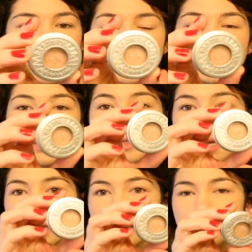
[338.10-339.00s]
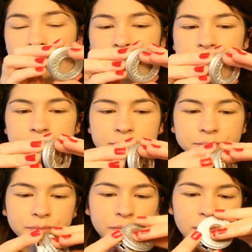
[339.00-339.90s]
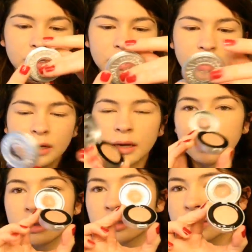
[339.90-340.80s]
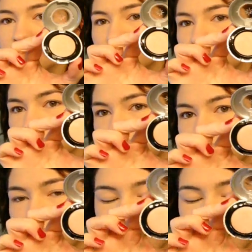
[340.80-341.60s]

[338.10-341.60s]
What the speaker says: Sin. And it's just a really pretty